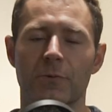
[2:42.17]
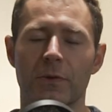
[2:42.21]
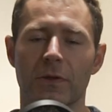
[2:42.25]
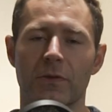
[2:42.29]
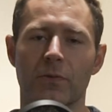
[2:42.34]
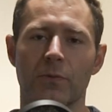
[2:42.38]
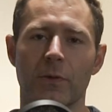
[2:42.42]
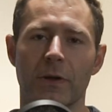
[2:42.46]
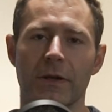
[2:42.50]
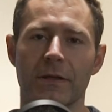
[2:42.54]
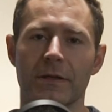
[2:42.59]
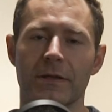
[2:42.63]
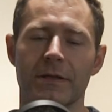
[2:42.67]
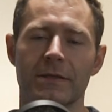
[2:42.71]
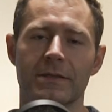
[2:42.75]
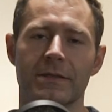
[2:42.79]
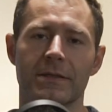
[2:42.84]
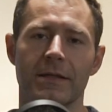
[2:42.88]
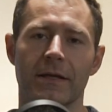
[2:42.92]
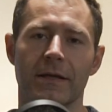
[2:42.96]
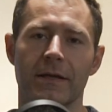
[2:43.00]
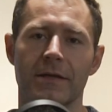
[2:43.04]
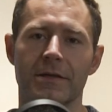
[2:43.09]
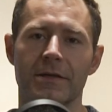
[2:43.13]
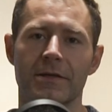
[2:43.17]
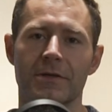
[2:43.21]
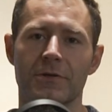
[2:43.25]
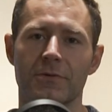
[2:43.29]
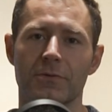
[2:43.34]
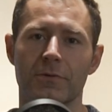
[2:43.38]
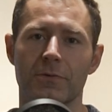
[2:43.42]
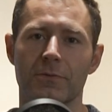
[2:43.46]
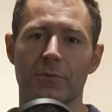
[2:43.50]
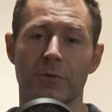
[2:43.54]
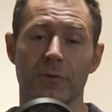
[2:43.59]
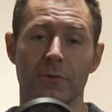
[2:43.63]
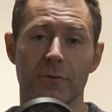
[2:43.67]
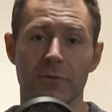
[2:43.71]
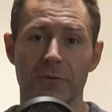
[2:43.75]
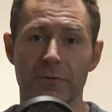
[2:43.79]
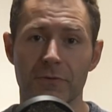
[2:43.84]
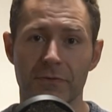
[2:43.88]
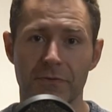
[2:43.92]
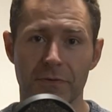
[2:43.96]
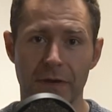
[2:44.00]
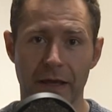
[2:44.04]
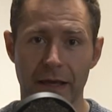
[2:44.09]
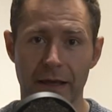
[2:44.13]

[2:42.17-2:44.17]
with what it is that I need to improve,